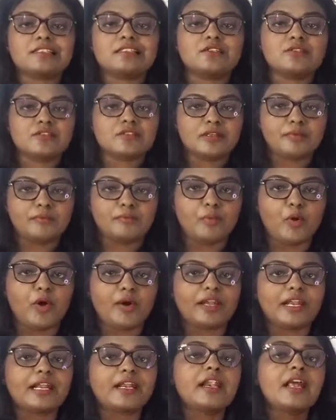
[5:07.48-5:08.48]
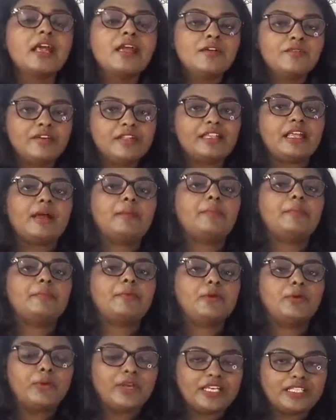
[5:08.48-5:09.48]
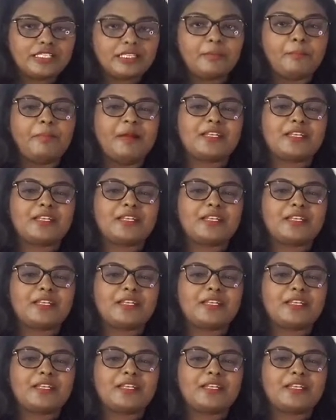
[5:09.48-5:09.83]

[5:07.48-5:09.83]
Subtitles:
This is important when they are doing some